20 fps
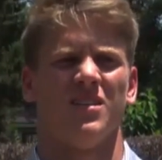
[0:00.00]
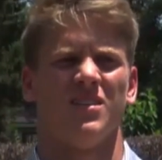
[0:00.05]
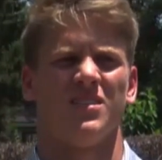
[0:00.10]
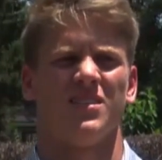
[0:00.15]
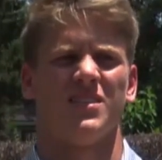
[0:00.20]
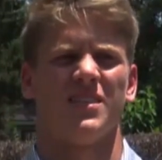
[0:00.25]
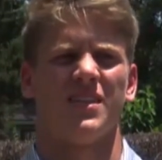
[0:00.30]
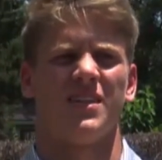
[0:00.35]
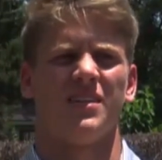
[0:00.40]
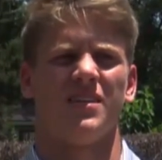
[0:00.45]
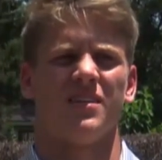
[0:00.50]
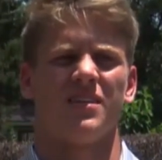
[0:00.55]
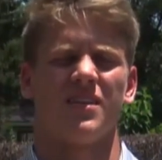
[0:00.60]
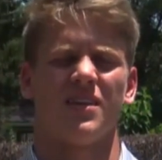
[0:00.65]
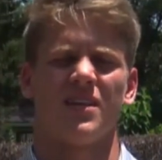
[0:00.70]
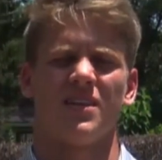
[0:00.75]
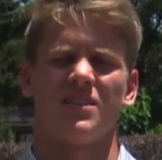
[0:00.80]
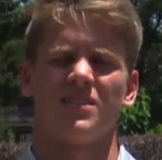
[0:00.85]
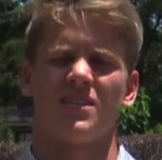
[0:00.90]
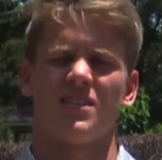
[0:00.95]
see the
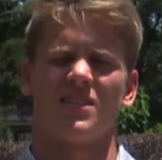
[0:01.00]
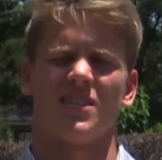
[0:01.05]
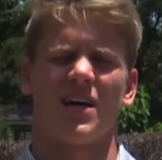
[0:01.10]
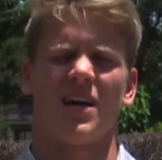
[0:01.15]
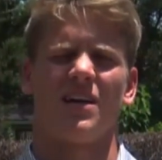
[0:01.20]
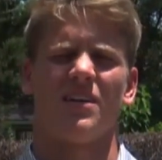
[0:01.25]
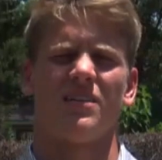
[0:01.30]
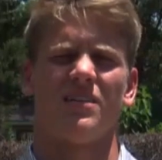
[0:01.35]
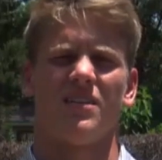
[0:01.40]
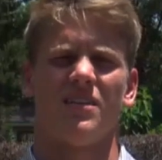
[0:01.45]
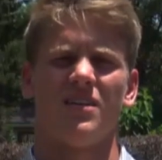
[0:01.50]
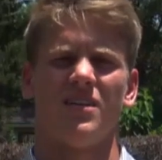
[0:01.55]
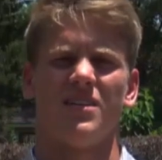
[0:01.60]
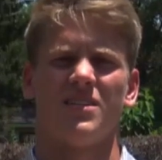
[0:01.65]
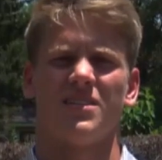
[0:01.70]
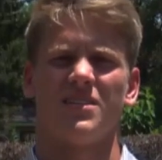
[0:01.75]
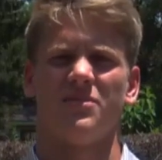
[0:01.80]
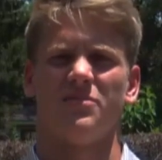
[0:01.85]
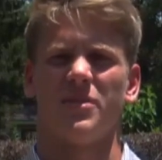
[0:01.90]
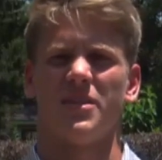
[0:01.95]
things that Tyron
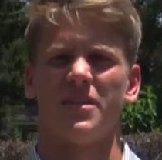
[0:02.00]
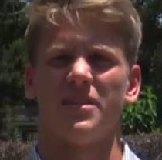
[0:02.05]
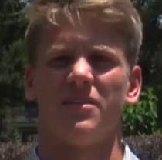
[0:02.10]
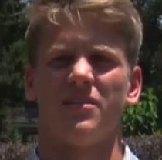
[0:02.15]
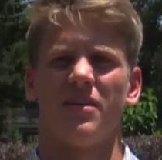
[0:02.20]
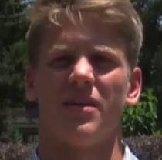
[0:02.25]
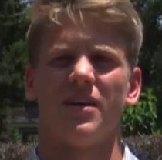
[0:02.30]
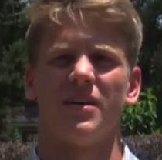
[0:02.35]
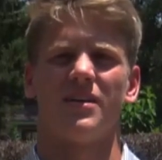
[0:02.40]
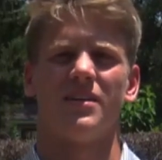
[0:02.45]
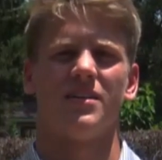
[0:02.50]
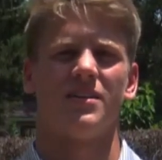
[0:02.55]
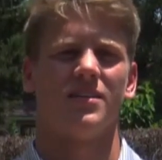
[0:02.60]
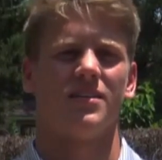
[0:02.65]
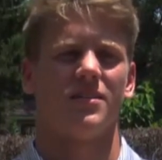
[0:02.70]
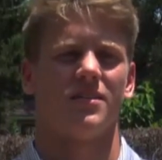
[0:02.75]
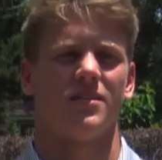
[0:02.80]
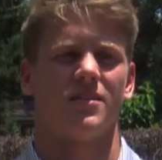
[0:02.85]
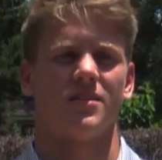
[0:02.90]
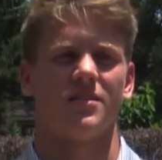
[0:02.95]
does to be great,
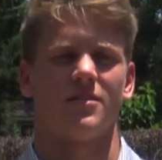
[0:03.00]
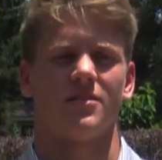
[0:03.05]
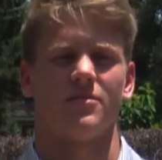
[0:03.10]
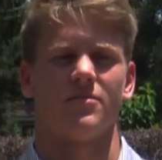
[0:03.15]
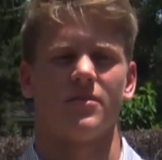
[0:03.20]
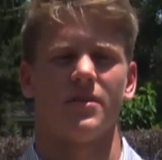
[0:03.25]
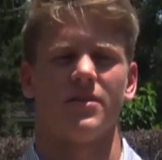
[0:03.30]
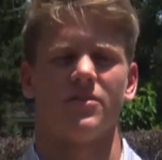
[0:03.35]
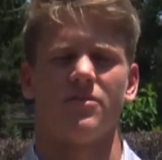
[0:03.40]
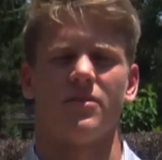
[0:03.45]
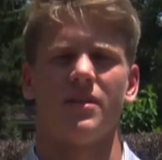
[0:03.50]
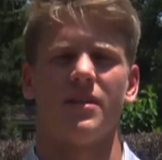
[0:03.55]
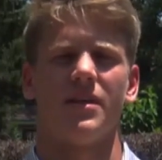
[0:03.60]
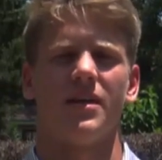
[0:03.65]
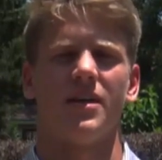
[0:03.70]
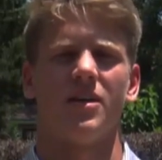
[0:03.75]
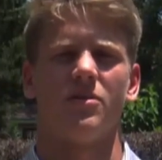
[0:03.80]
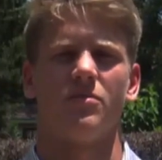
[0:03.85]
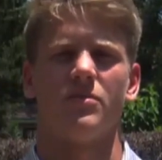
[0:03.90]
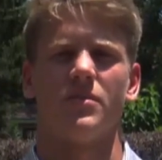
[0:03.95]
it really
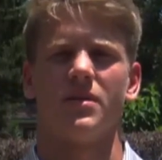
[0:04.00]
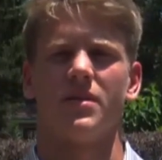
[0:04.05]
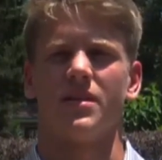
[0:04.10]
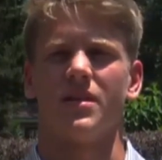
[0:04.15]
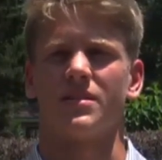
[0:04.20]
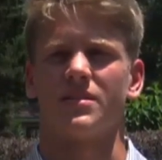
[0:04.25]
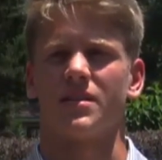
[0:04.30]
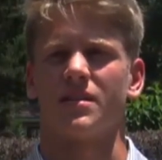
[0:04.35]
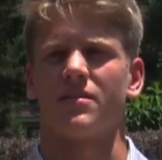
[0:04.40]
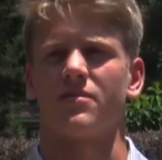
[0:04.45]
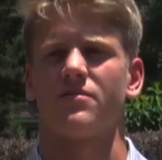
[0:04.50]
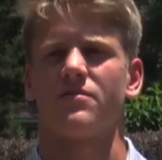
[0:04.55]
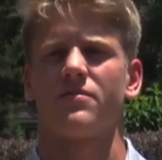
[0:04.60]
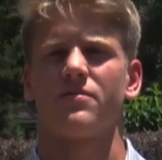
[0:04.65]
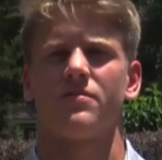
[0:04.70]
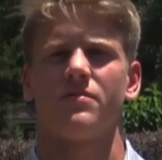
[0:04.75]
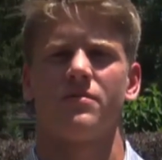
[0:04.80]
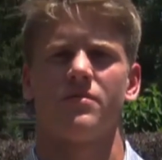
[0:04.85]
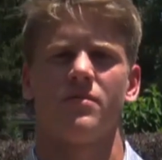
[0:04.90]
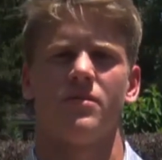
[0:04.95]
helped me as I've
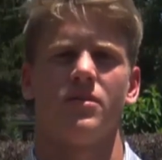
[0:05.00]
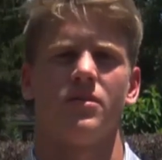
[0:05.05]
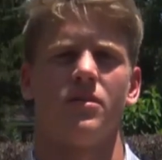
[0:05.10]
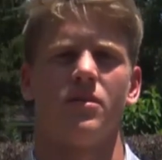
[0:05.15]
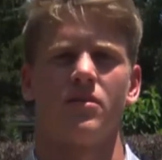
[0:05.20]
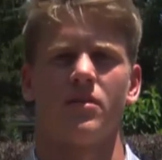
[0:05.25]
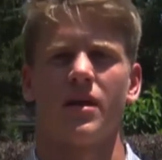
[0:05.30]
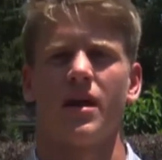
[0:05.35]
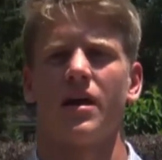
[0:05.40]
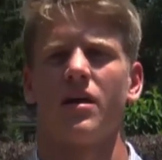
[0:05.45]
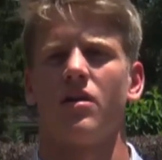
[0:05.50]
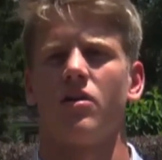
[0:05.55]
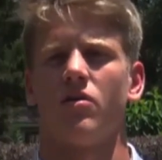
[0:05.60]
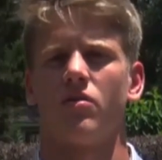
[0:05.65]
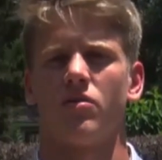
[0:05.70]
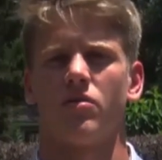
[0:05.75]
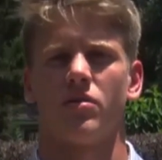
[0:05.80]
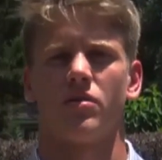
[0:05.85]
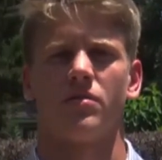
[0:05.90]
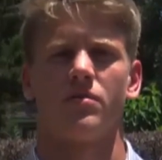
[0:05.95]
got
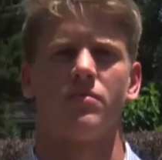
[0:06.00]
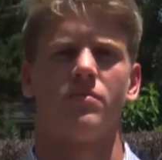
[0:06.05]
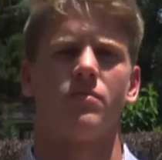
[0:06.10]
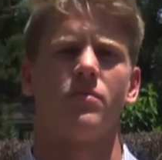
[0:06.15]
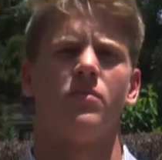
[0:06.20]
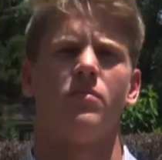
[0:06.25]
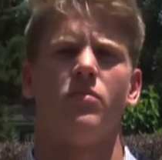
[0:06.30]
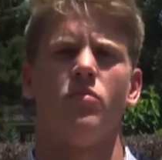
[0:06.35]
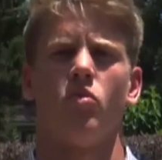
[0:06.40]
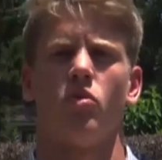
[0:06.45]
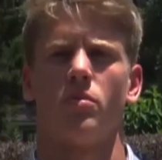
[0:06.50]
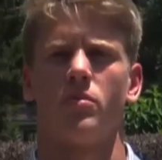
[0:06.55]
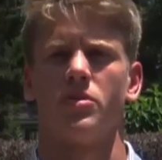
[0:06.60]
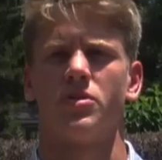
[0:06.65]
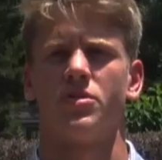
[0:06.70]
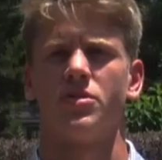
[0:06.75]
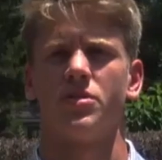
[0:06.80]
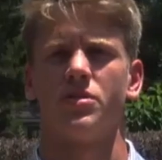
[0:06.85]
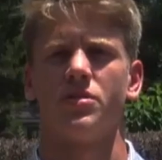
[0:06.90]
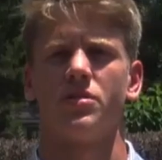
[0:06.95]
older and more
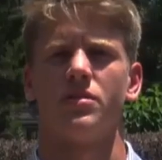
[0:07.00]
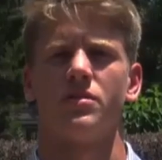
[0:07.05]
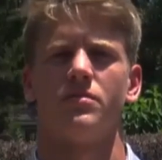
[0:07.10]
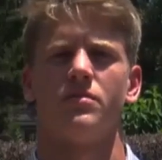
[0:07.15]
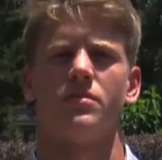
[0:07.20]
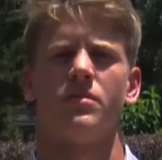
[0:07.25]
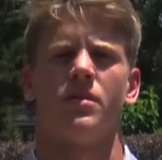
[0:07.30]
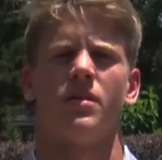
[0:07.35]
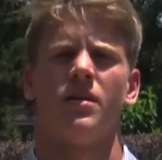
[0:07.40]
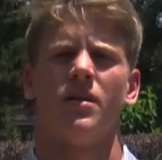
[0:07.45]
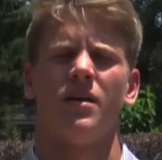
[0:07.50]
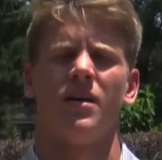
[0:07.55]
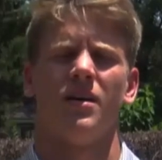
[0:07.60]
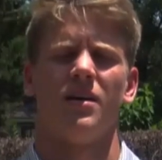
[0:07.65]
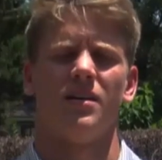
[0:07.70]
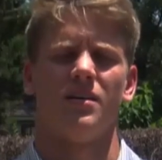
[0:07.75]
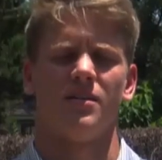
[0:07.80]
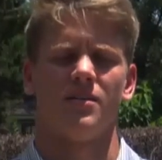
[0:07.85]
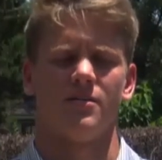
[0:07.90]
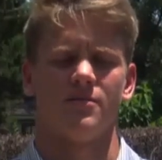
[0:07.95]
mature and
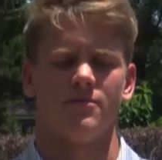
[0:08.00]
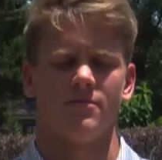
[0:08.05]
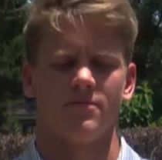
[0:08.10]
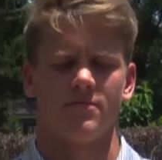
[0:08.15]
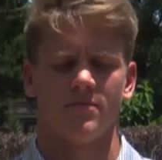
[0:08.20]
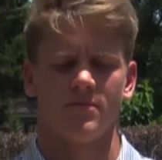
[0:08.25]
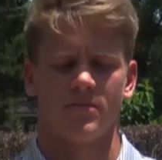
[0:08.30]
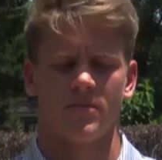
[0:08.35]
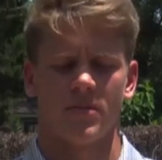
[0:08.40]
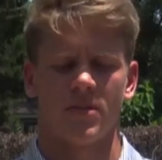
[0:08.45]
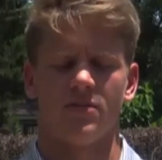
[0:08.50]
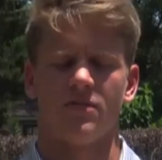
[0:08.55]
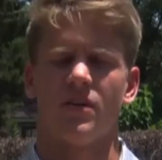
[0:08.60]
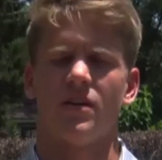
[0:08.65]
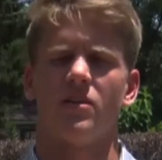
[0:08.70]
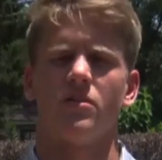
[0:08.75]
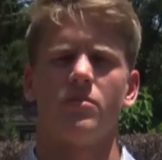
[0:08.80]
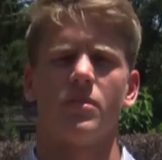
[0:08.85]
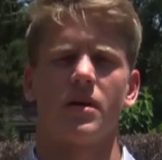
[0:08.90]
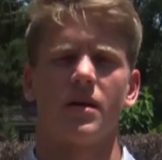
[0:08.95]

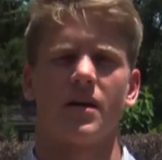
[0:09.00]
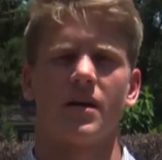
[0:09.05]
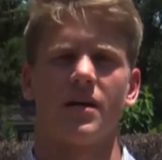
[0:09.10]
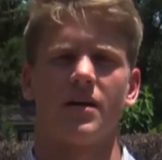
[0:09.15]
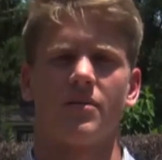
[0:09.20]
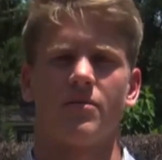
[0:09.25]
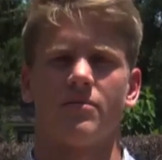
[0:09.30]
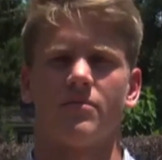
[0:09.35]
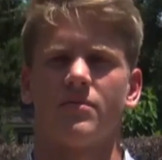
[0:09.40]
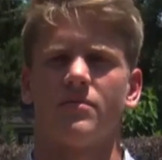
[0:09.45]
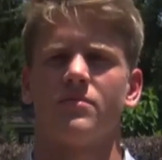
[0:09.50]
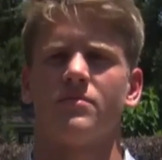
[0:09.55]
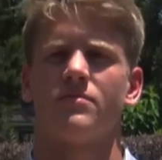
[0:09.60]
developed my game.